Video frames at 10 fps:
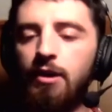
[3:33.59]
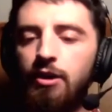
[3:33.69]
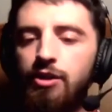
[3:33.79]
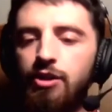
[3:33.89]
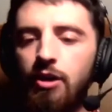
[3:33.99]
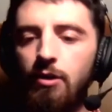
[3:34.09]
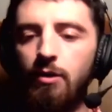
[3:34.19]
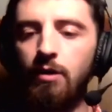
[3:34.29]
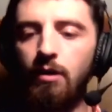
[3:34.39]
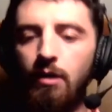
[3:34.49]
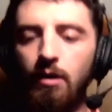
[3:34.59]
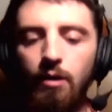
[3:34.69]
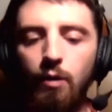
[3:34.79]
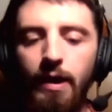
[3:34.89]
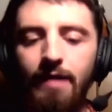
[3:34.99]
So
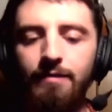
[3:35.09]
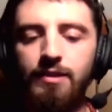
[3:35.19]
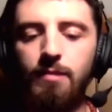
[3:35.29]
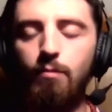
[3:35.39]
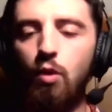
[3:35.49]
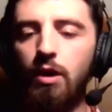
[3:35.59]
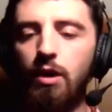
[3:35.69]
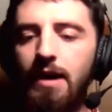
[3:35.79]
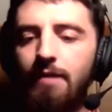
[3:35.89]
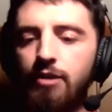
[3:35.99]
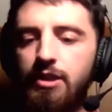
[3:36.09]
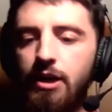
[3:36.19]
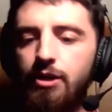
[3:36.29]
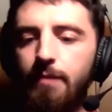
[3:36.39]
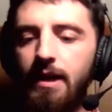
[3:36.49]
we have some more
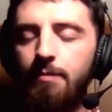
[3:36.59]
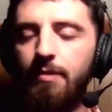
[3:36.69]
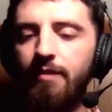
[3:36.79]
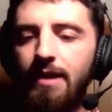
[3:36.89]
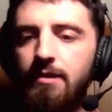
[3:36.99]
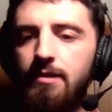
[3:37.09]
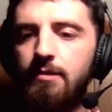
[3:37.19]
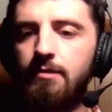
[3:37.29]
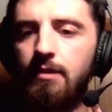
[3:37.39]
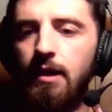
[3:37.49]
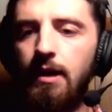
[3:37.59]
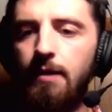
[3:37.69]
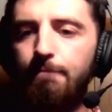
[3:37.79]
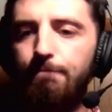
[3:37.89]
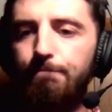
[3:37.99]
conversation meetup events,
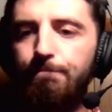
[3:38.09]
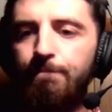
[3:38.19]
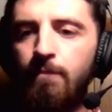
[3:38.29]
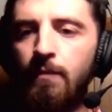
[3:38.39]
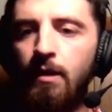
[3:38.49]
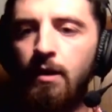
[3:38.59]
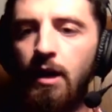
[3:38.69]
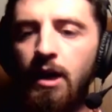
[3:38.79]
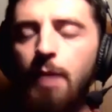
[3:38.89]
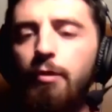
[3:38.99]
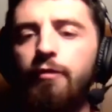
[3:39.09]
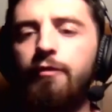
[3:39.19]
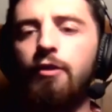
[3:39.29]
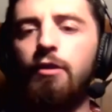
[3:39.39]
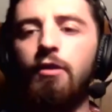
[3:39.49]
a couple
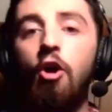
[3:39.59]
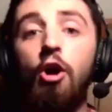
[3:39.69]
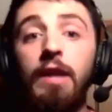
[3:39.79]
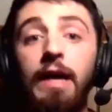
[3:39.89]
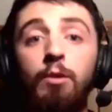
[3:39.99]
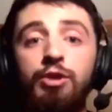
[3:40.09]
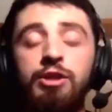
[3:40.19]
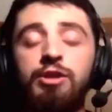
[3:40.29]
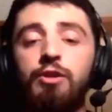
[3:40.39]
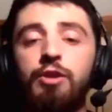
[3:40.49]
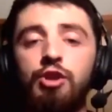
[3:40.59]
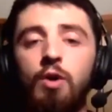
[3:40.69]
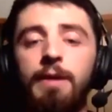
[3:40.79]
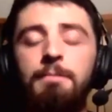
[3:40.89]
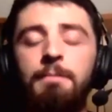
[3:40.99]
for all languages you can join,